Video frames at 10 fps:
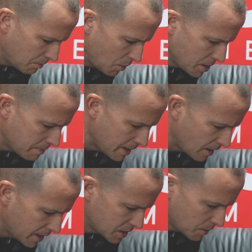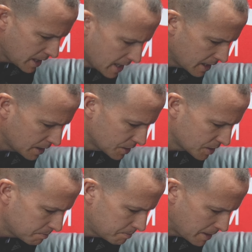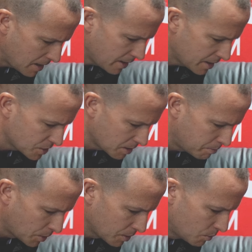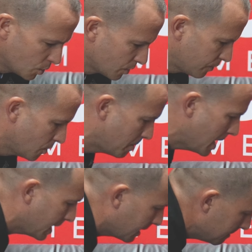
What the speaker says: Multi-Bari 28 inch bariatric bottom waterfall back.